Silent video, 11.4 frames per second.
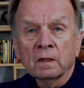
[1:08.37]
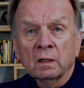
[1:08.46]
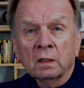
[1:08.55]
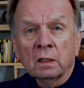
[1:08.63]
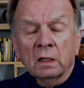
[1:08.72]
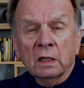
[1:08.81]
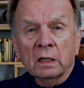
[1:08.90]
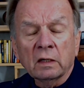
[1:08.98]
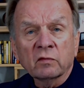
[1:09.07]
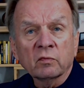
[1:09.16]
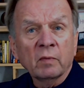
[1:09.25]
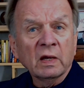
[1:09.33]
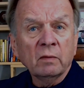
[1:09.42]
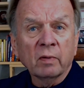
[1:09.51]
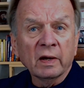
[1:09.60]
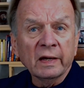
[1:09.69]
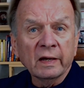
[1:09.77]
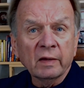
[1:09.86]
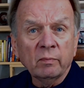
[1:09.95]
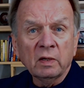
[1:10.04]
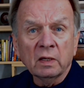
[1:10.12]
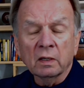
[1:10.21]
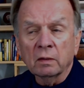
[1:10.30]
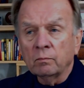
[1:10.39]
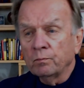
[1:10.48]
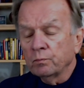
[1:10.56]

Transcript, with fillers: and it's made by I B M,